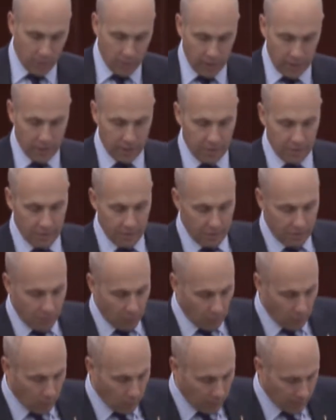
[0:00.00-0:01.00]
credit
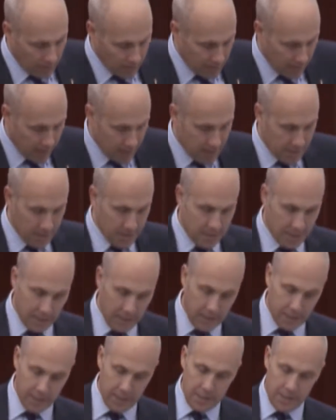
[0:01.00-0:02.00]
for, and it's nice to
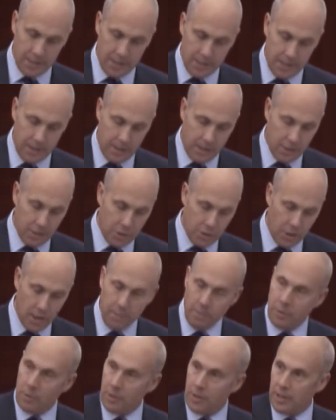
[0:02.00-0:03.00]
see in this
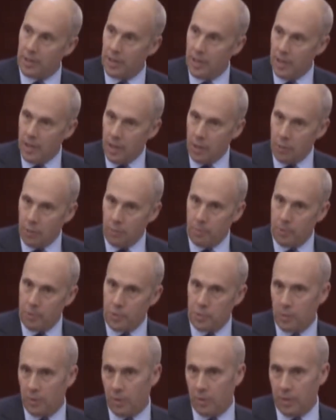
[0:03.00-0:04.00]
chamber that we're
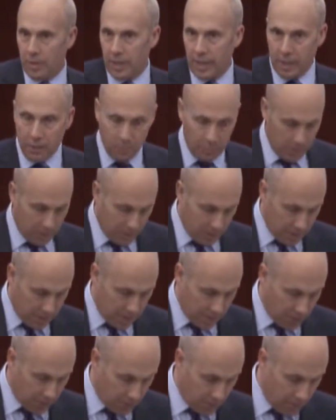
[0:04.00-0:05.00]
pursuing what I would
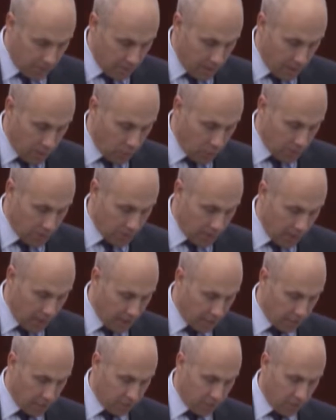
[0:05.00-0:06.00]
consider to be the gold
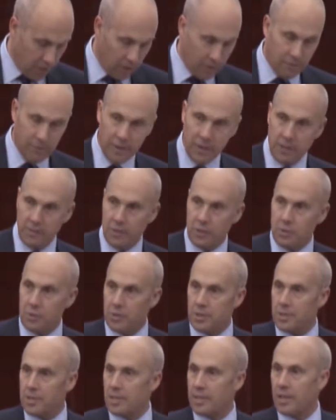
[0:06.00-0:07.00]
standard of conflict of
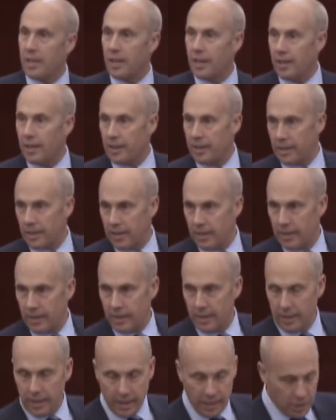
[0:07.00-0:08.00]
interest
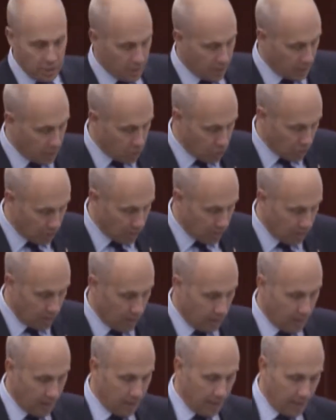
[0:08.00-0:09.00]
legislation
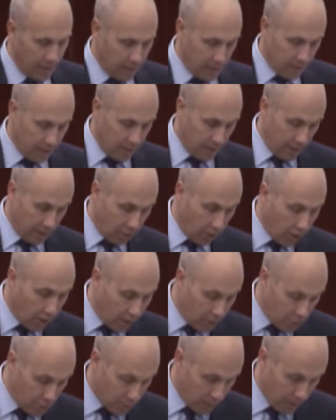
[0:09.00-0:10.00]
in our
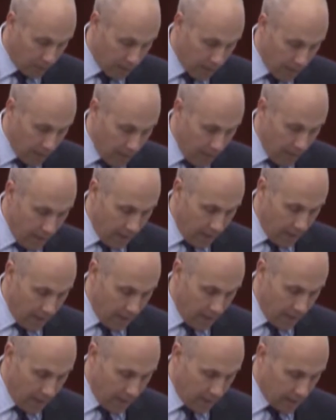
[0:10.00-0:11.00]
country,
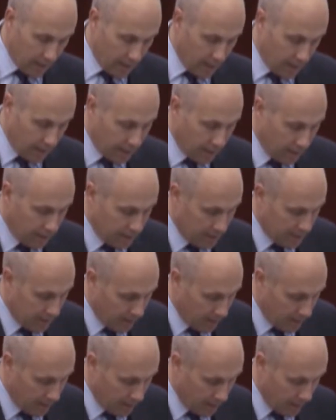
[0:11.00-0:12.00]
and I think
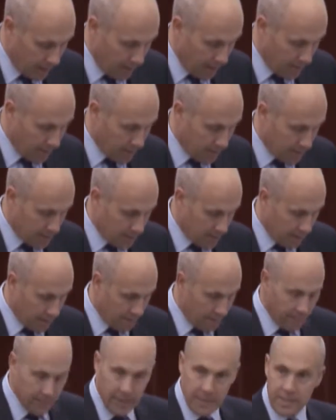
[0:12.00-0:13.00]
that
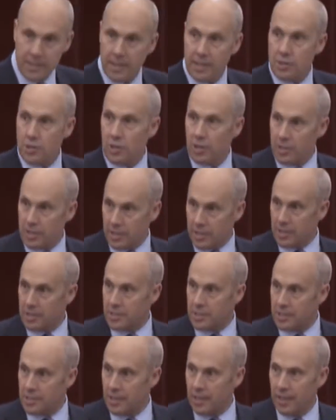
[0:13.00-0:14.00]
it's nice
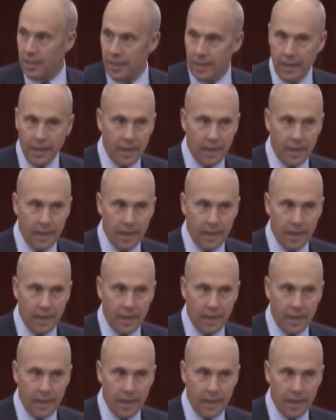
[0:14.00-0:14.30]
to see.